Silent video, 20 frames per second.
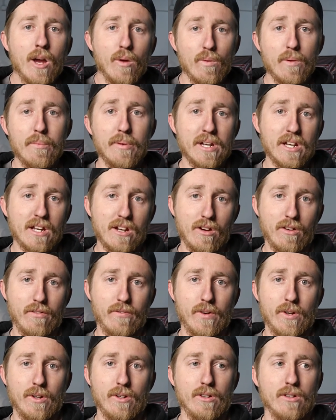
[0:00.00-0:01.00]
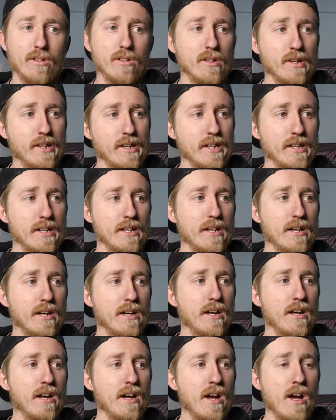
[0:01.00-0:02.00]
We've been here for
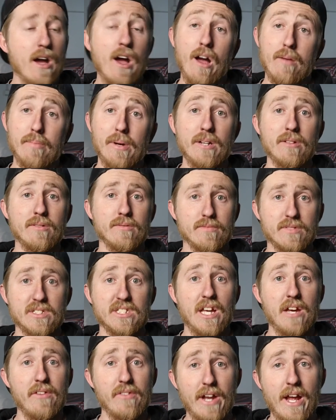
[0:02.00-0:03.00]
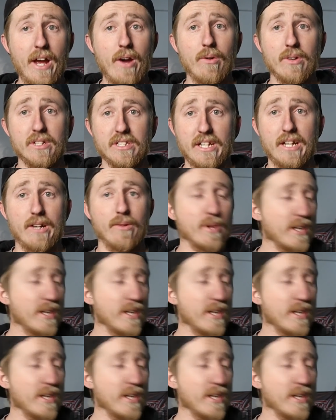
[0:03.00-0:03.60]
about 7 hours now.